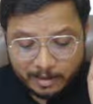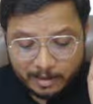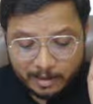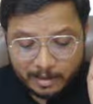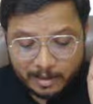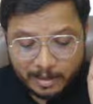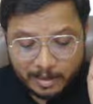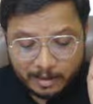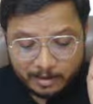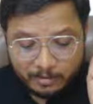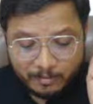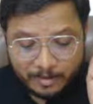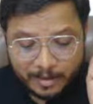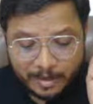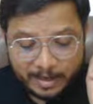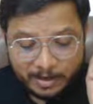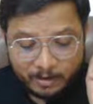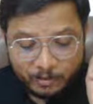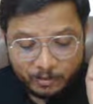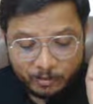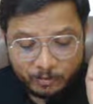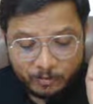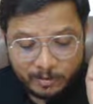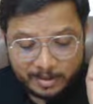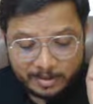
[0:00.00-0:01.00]
Here we
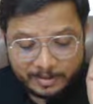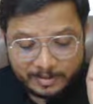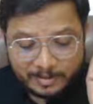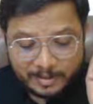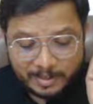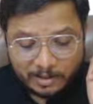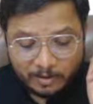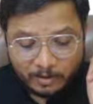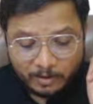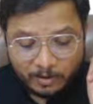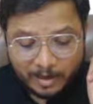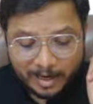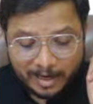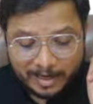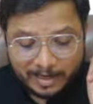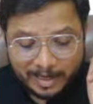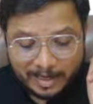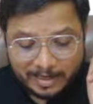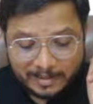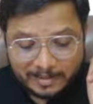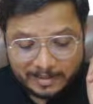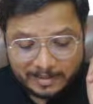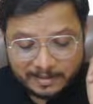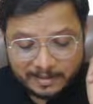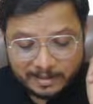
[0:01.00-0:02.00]
have 1 0 at
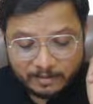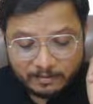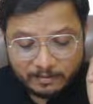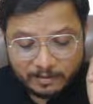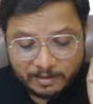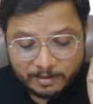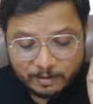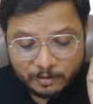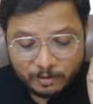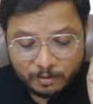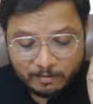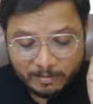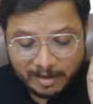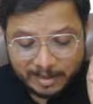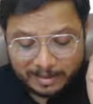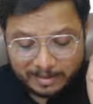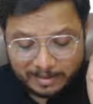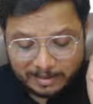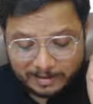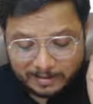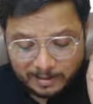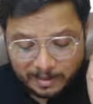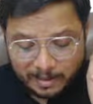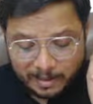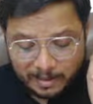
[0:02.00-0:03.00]
s is equals to
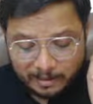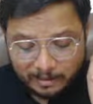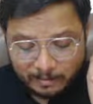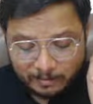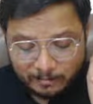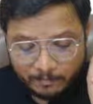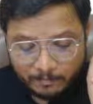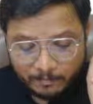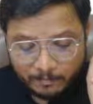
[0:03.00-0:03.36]
minus 3.